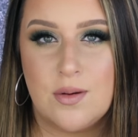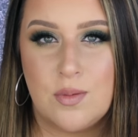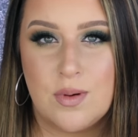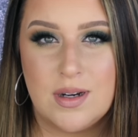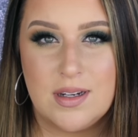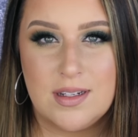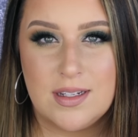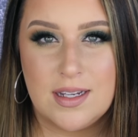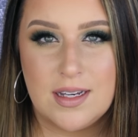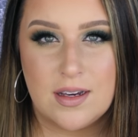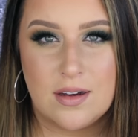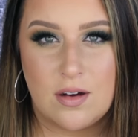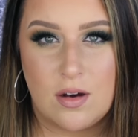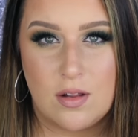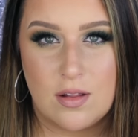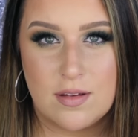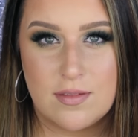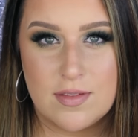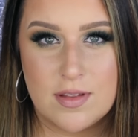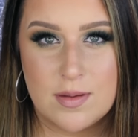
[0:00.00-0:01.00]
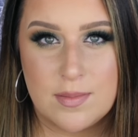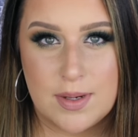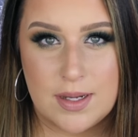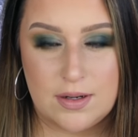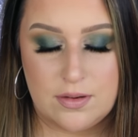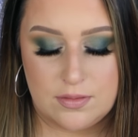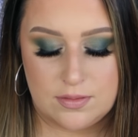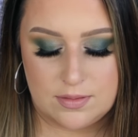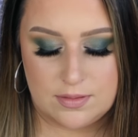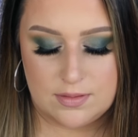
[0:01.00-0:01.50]
I wanted to get all of them.
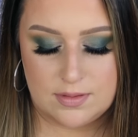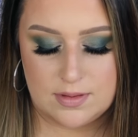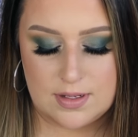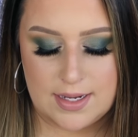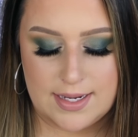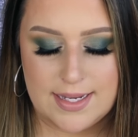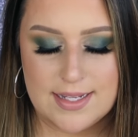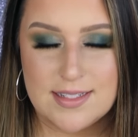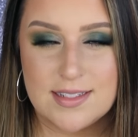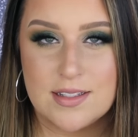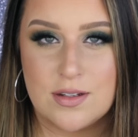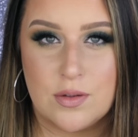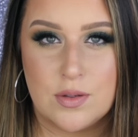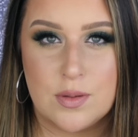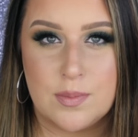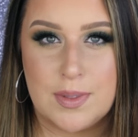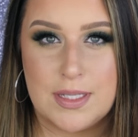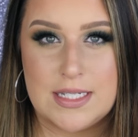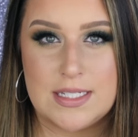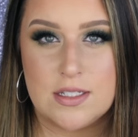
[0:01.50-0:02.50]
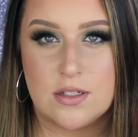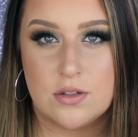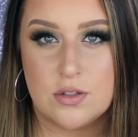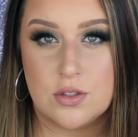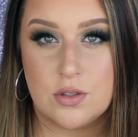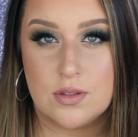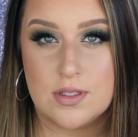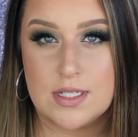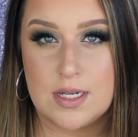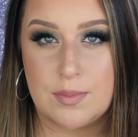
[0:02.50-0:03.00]
I guess the only place they're
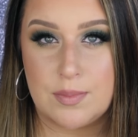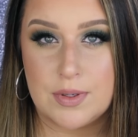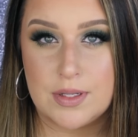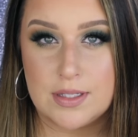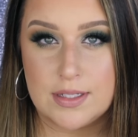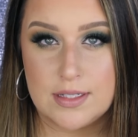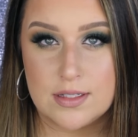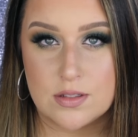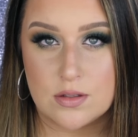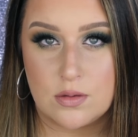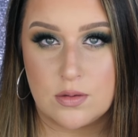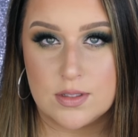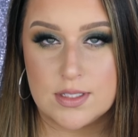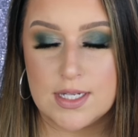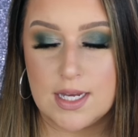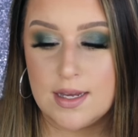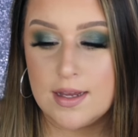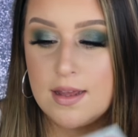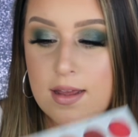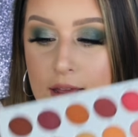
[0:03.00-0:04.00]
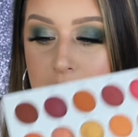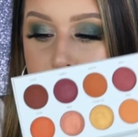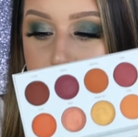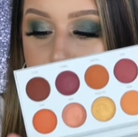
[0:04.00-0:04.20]
sold separately is Ulta.